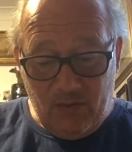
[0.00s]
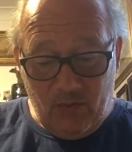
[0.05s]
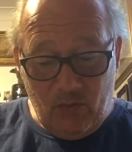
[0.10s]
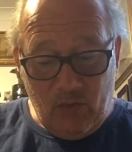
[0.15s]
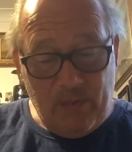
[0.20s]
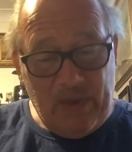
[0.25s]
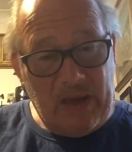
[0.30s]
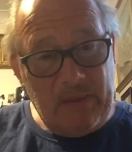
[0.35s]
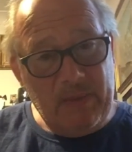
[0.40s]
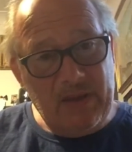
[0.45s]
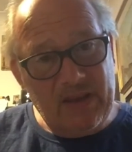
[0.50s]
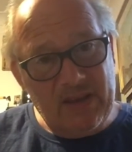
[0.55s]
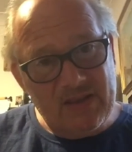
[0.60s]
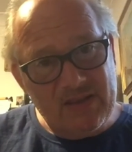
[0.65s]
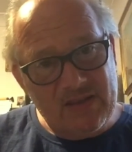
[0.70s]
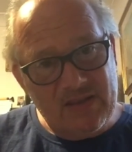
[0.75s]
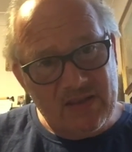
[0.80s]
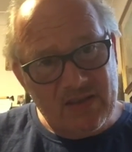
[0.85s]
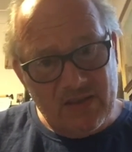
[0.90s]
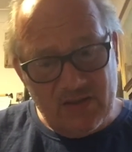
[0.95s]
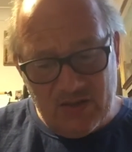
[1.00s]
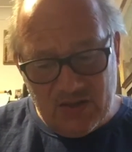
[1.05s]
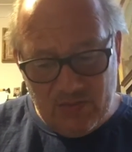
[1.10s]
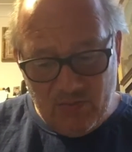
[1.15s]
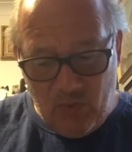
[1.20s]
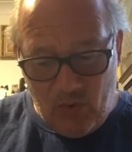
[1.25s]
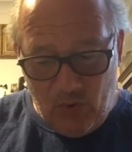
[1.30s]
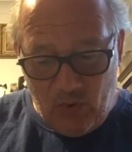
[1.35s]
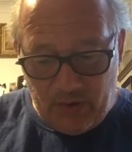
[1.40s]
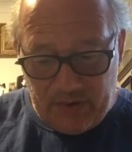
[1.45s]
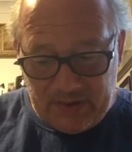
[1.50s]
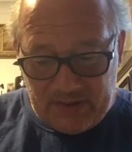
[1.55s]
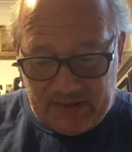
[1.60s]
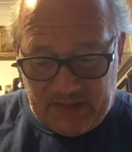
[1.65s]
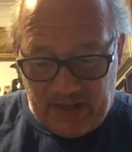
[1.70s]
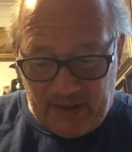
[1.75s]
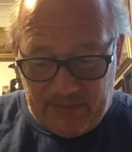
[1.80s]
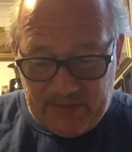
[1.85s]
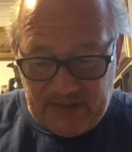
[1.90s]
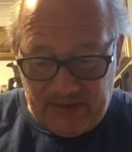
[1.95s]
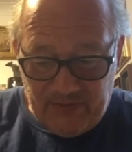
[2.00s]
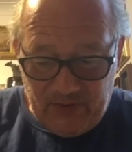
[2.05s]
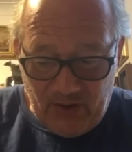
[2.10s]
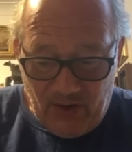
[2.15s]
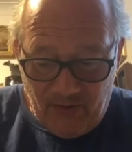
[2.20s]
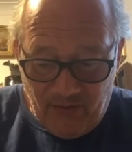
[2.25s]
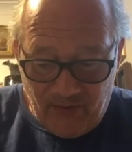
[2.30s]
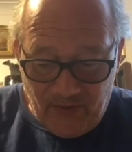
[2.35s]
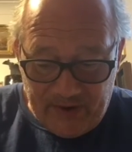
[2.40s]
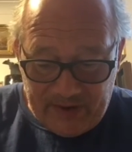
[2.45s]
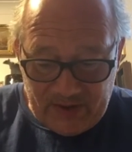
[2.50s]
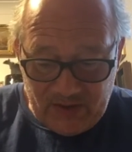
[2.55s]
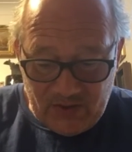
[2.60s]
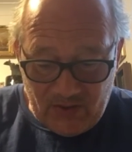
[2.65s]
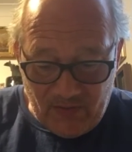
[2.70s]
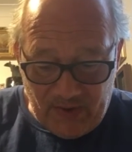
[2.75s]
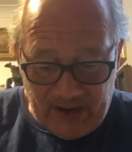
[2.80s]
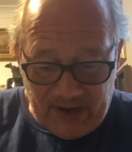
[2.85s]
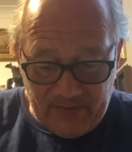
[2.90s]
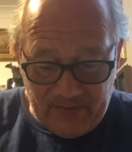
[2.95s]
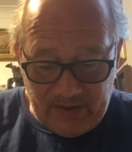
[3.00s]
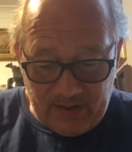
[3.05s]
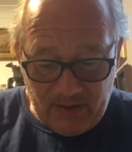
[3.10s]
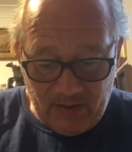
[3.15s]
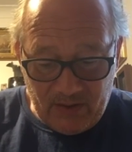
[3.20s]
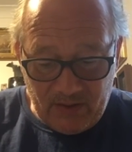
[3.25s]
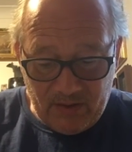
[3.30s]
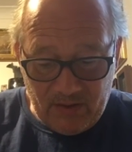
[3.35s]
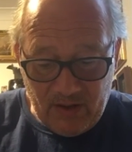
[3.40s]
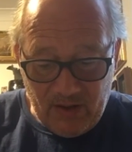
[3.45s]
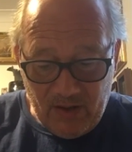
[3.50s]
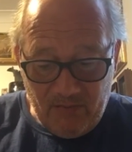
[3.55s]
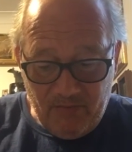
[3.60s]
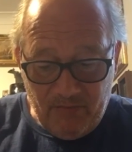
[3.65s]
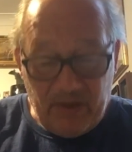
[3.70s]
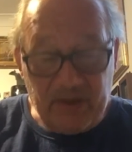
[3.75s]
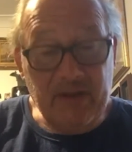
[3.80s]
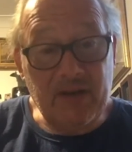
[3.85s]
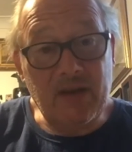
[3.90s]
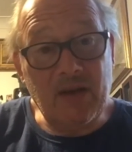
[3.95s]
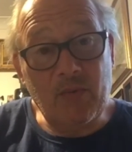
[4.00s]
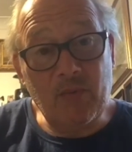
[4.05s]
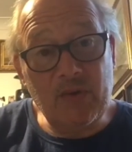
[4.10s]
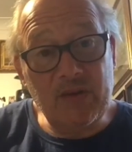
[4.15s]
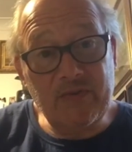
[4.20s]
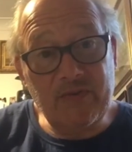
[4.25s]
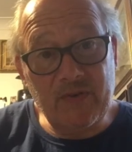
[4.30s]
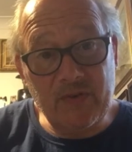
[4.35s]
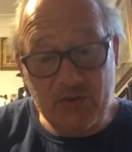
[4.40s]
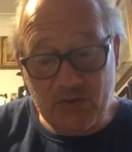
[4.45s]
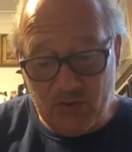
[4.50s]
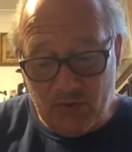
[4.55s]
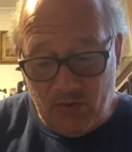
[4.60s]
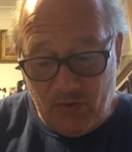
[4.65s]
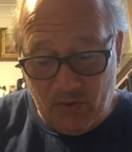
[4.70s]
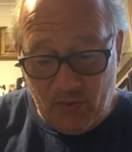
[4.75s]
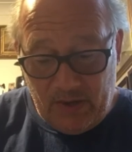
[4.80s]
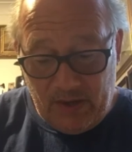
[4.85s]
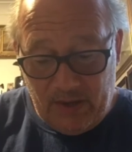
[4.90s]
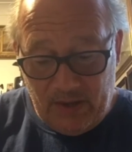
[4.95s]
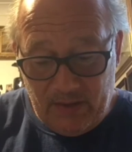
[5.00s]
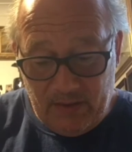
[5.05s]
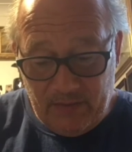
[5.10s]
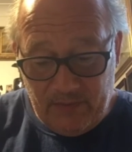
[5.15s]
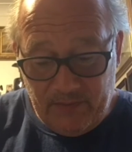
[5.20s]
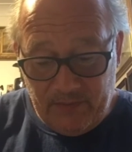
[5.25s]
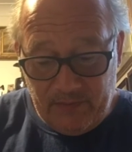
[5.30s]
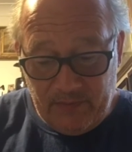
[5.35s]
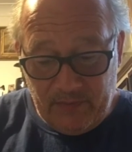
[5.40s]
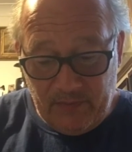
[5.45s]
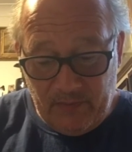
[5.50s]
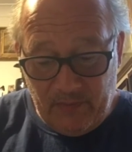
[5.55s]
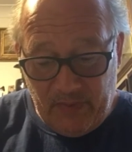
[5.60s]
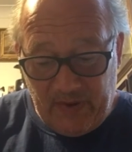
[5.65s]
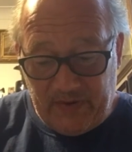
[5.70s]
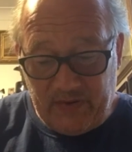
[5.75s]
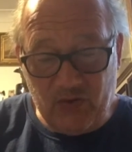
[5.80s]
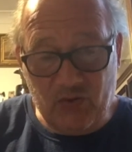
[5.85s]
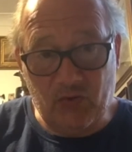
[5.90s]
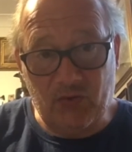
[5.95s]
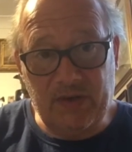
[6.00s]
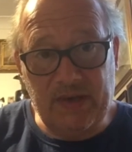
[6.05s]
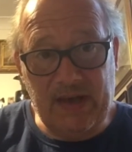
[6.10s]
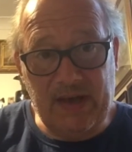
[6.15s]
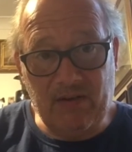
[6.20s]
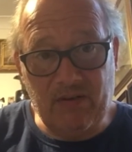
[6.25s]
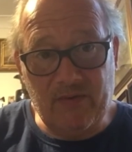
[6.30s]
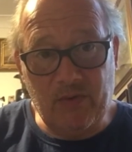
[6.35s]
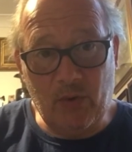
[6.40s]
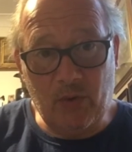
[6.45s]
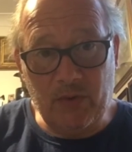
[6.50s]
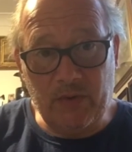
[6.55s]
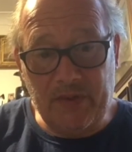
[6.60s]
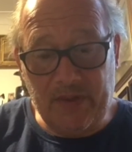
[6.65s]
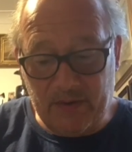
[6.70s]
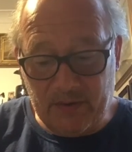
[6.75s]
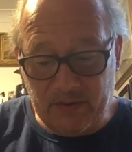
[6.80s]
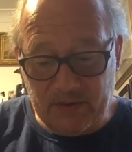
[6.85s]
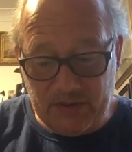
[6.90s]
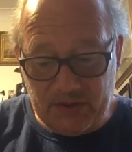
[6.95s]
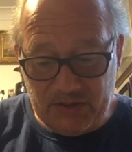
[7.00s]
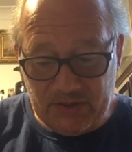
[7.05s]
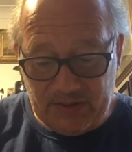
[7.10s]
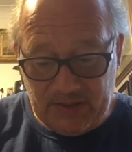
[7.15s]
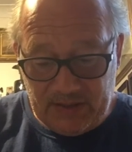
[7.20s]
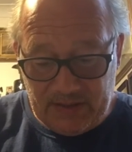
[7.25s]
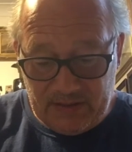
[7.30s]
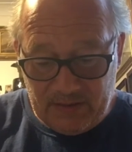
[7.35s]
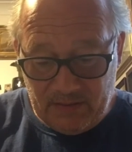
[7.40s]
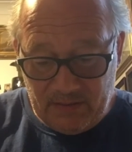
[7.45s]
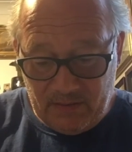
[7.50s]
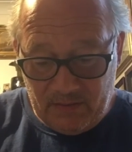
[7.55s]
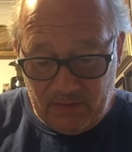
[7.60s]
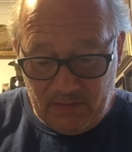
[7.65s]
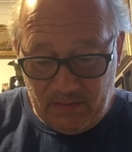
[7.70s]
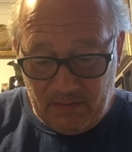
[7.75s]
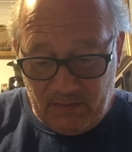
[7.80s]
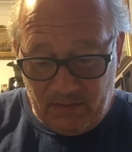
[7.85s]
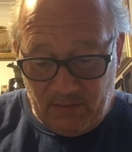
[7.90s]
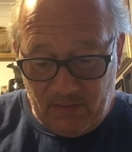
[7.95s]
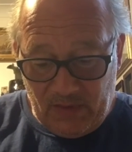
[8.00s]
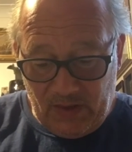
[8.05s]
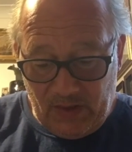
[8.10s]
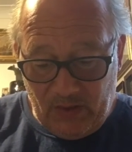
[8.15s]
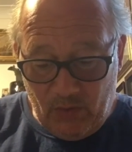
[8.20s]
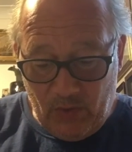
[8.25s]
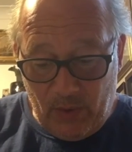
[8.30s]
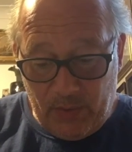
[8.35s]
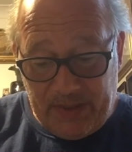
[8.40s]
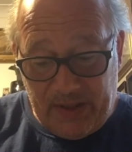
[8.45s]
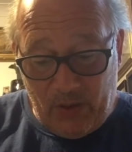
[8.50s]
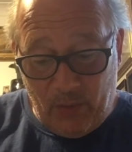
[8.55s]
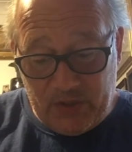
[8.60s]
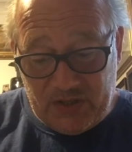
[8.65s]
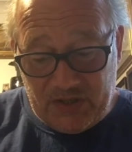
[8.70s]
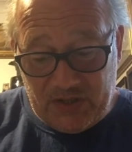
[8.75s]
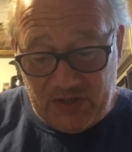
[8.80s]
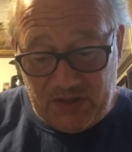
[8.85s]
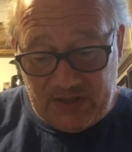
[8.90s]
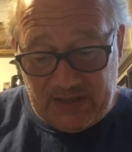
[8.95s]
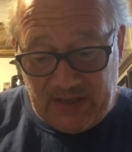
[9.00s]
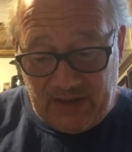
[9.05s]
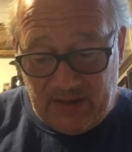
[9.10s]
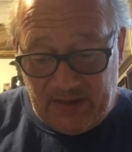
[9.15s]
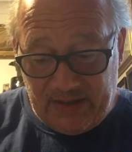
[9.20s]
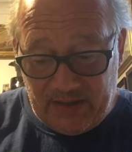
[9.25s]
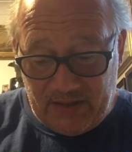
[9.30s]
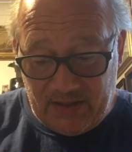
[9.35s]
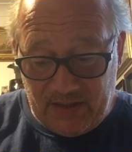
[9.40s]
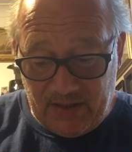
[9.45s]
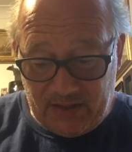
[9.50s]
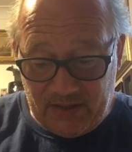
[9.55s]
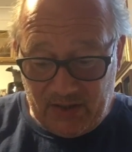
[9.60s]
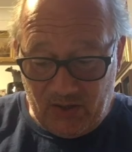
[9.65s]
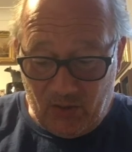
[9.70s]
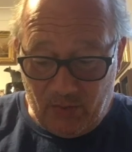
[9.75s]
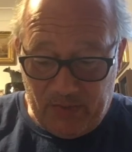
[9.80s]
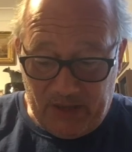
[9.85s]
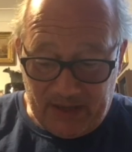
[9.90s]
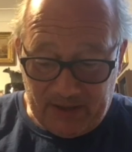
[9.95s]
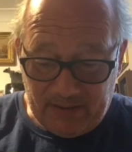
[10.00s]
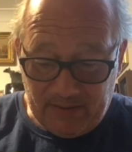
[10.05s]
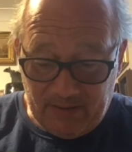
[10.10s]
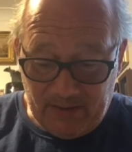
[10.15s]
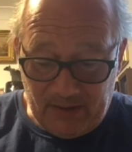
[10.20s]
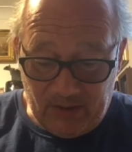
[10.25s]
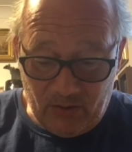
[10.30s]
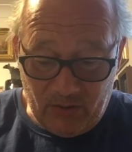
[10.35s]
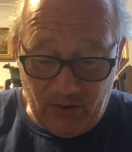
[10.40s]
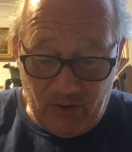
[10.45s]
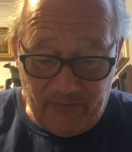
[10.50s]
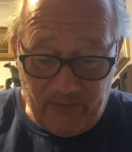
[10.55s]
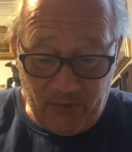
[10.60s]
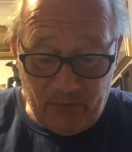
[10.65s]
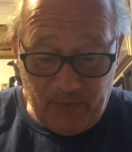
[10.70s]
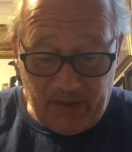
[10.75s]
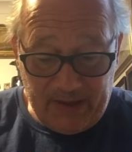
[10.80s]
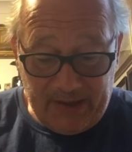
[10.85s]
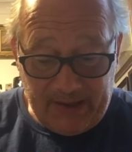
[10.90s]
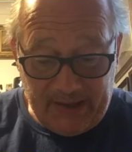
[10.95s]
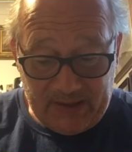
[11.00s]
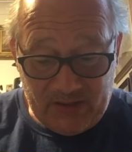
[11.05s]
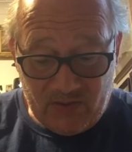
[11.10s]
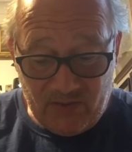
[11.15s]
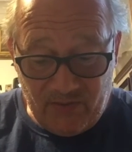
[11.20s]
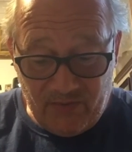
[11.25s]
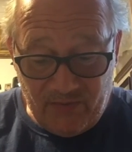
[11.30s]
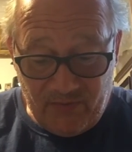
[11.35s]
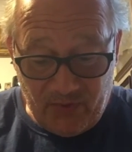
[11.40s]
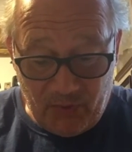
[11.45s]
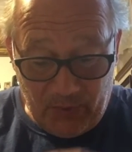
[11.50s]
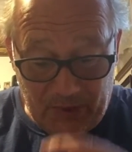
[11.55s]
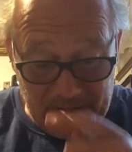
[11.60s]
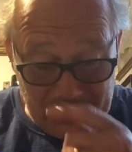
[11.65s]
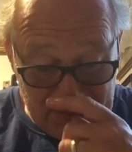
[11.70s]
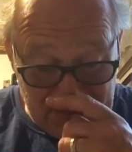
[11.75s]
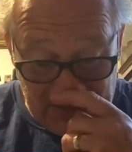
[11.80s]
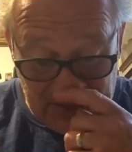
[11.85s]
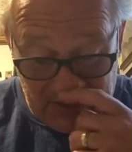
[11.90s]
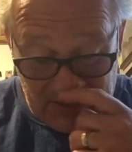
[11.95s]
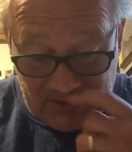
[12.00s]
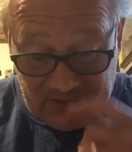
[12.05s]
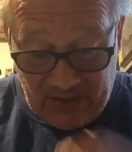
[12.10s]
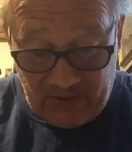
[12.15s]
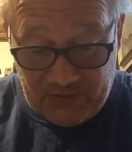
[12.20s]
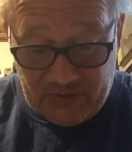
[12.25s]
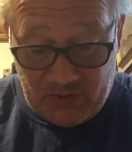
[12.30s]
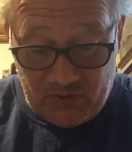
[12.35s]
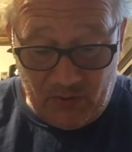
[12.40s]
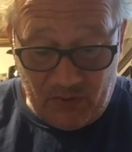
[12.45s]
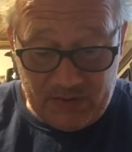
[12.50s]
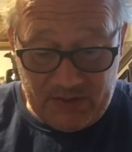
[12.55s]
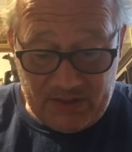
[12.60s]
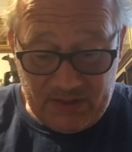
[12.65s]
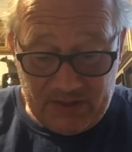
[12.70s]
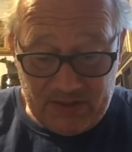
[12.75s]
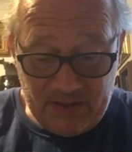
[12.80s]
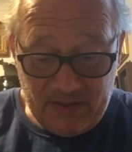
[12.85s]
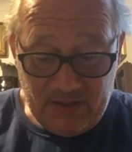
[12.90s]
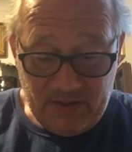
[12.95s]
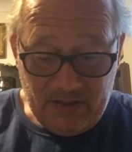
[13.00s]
Well, maybe consider smaller steps. Have you no friends around that you can bunk up with for a short while? Beth took care of all of those, she says. Well, without wishing to sound like a dirty old man, I could offer you my guest room for a week to get yourself sorted.